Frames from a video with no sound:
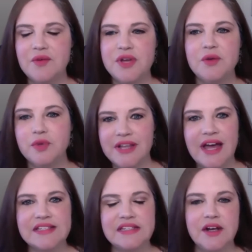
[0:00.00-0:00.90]
We had one
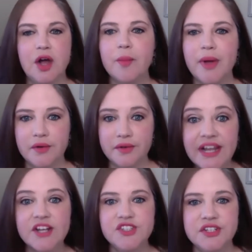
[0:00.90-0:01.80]
last night all about
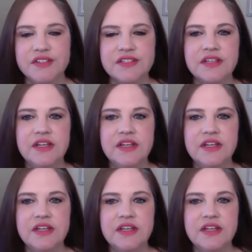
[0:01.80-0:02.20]
connections.